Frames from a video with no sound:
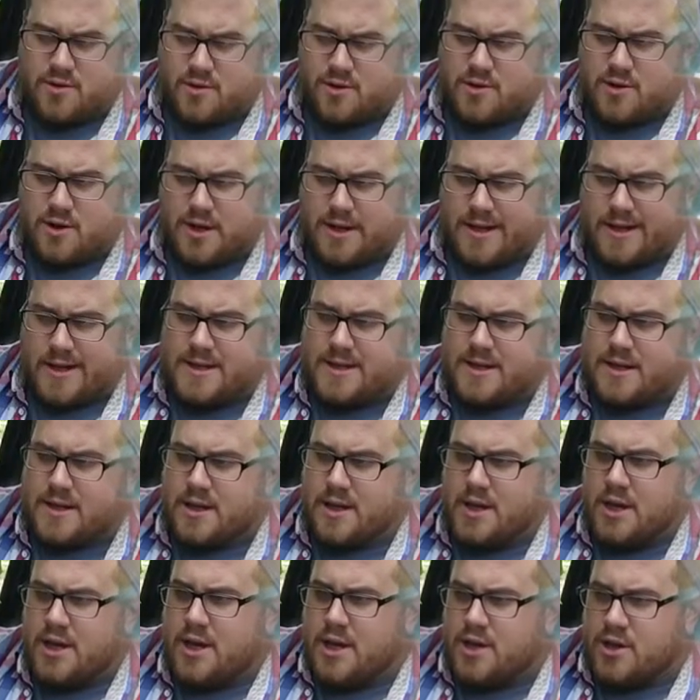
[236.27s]
or they're not listening,
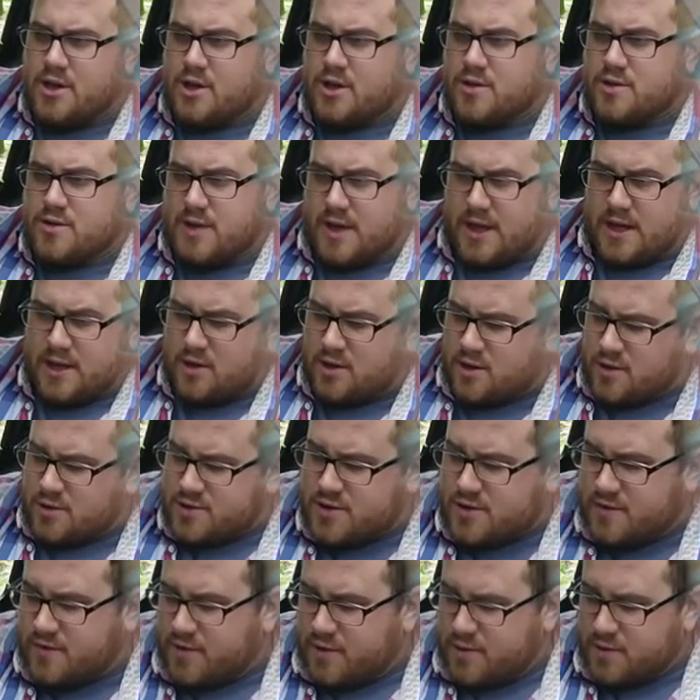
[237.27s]
you can do that. You can
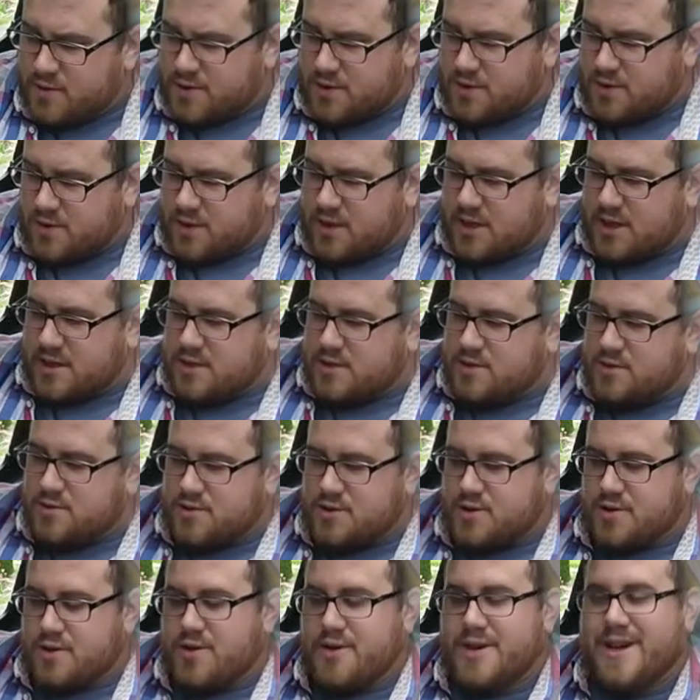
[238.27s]
also view what's going on too.
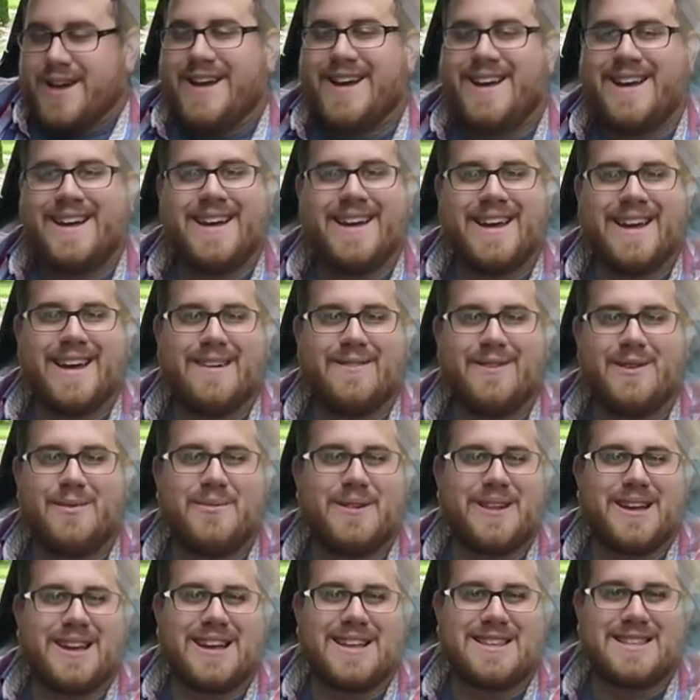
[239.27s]
So if you
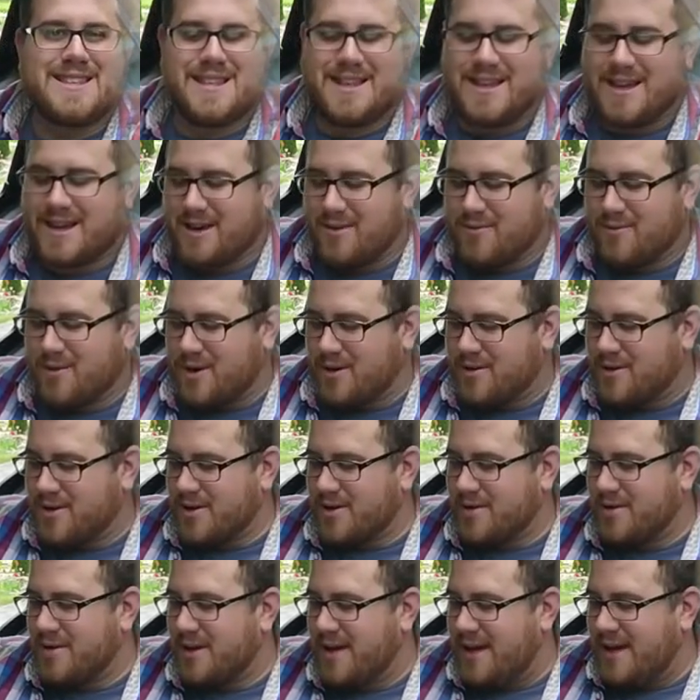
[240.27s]
plug in something like a
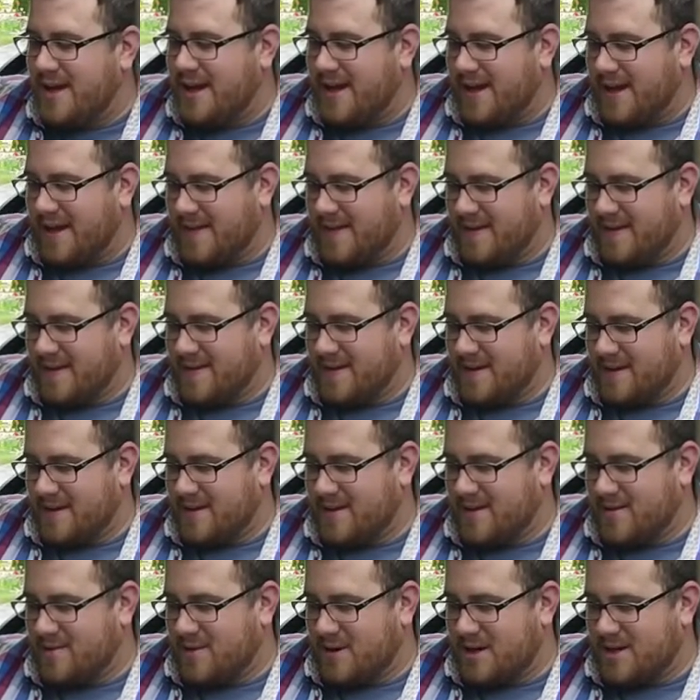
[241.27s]
Roku and they tell you
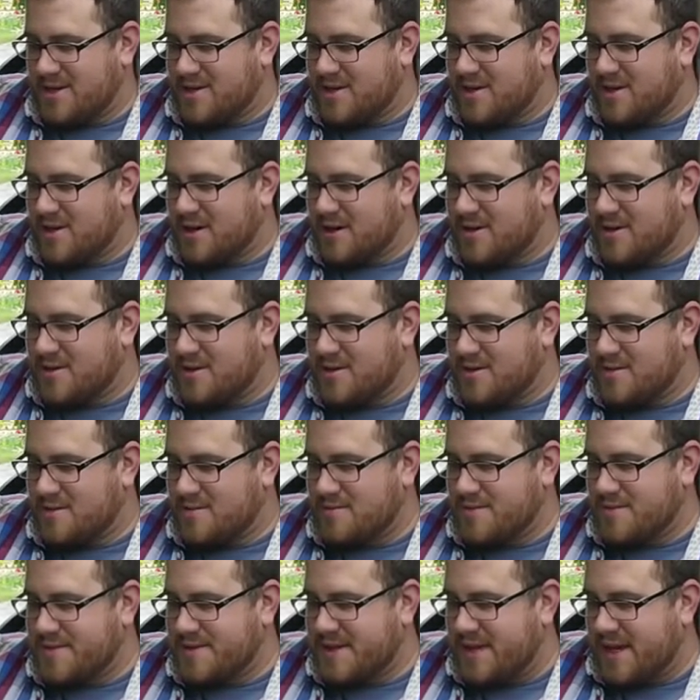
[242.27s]
they're watching
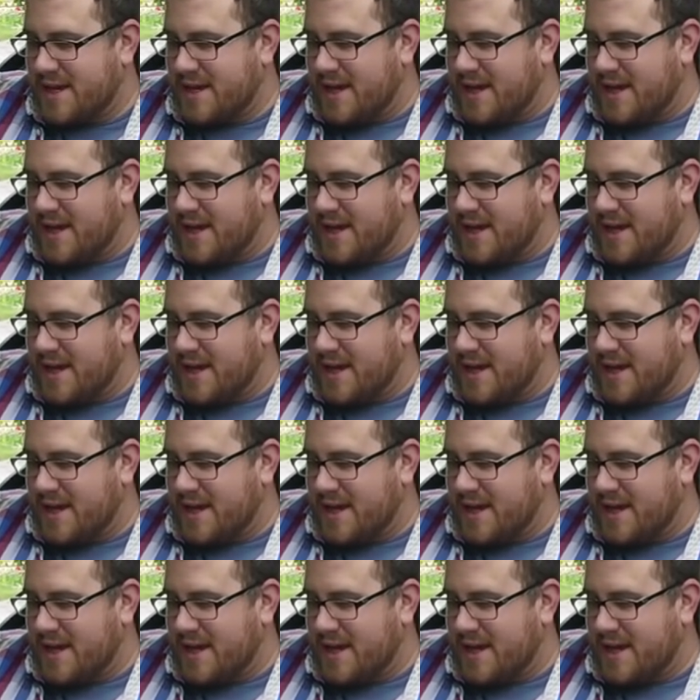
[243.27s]
cartoons